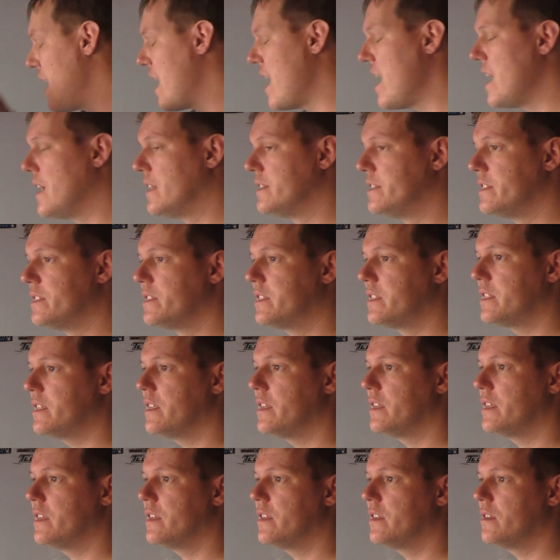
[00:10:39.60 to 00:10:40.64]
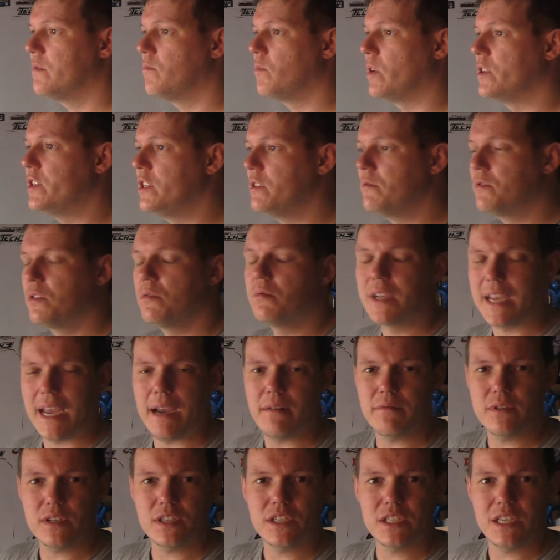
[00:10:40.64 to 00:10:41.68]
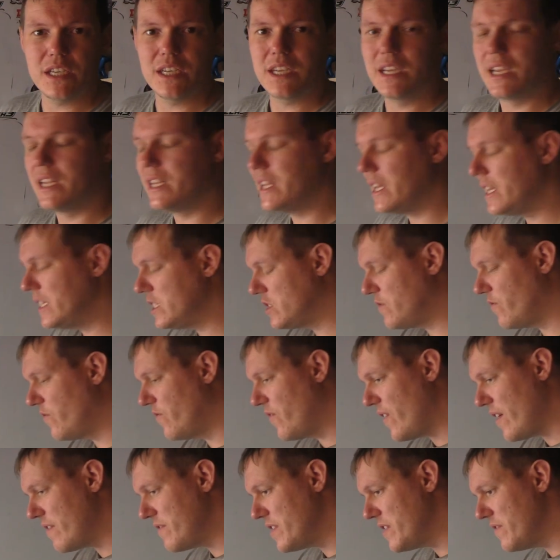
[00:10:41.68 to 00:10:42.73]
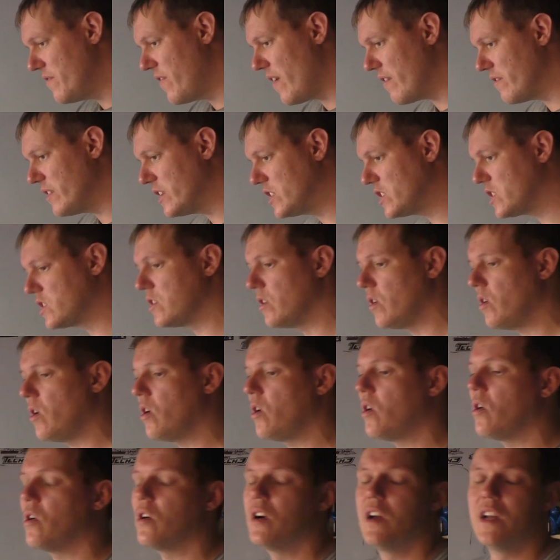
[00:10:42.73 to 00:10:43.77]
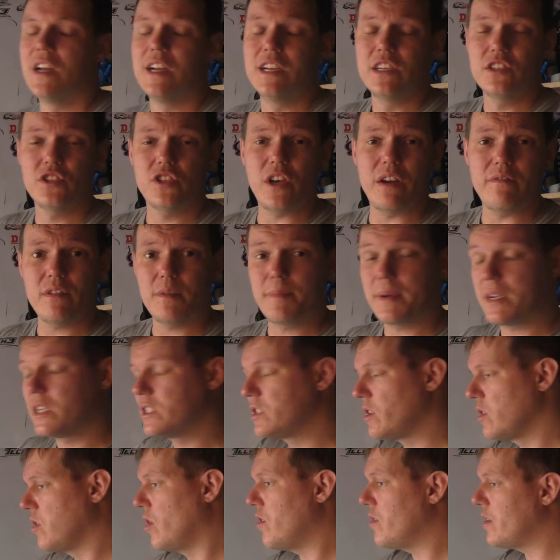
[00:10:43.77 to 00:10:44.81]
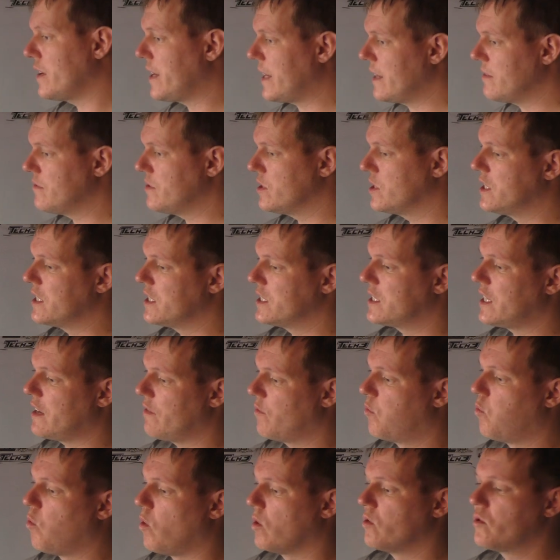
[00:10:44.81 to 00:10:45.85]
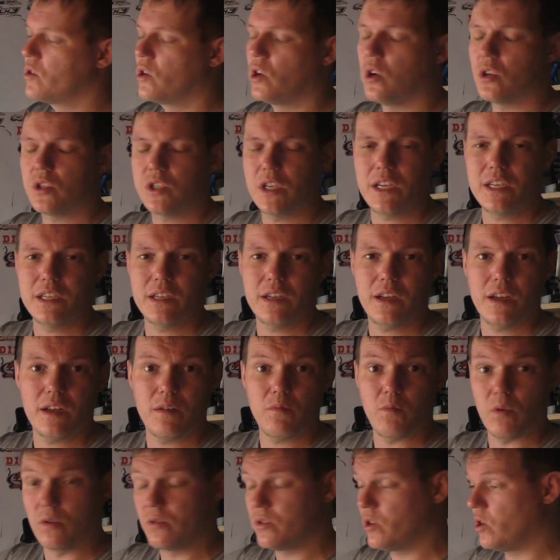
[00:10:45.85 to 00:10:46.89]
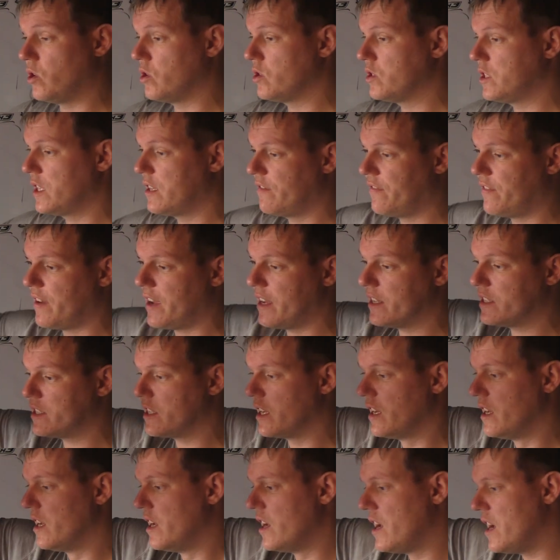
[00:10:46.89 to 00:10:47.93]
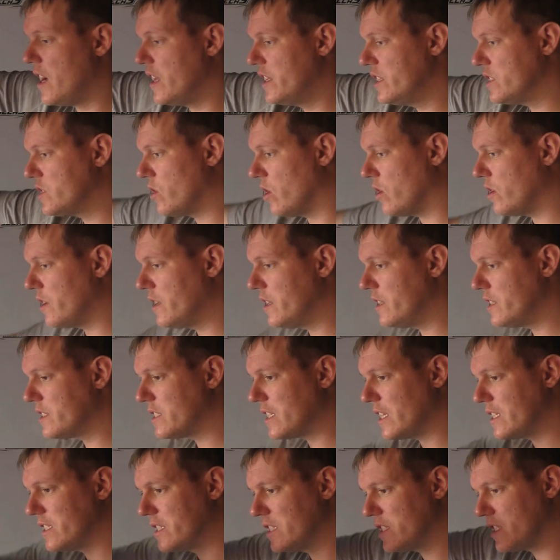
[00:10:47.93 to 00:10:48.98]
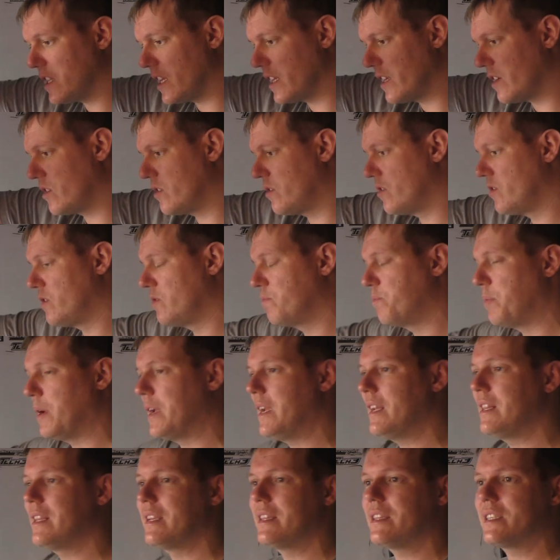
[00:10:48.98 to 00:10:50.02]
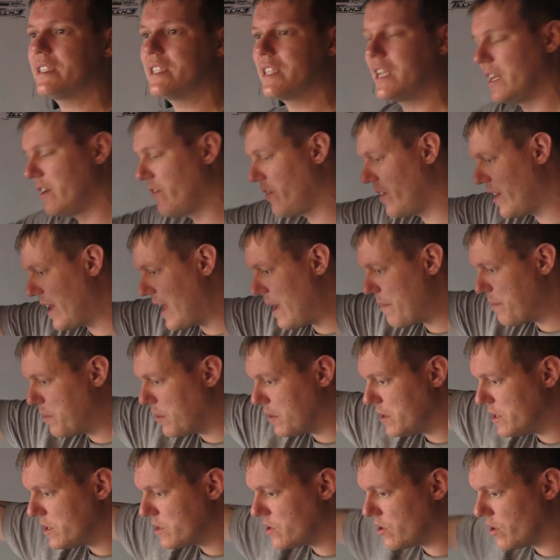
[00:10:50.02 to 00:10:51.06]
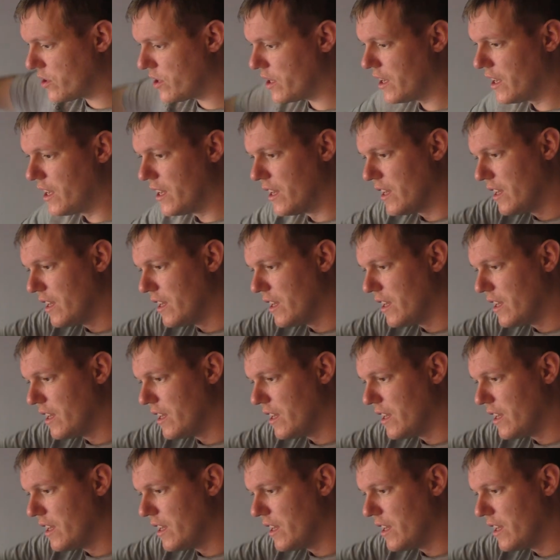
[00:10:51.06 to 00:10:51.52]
and when you do countersinking, it's very, very slow. Generally, because a lot of countersinks have one cutting, uh, one cutting face, and it's got, and in a sense, it's like peeling the skin of an apple. It's got a